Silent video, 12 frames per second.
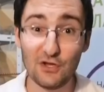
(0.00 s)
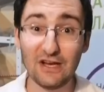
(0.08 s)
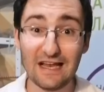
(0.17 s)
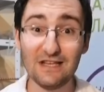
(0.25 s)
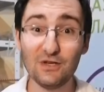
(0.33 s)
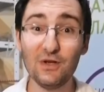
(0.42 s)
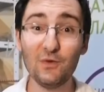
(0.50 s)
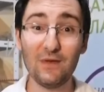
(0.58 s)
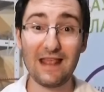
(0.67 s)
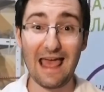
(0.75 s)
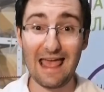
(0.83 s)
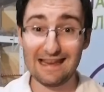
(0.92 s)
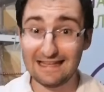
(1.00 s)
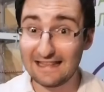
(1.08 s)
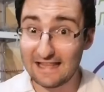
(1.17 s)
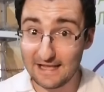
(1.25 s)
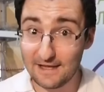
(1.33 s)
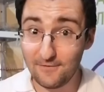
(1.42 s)
You can do it with any
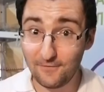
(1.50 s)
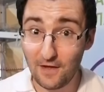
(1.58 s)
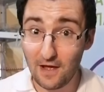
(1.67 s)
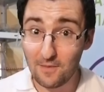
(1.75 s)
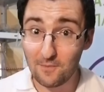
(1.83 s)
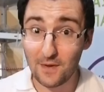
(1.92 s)
leaf,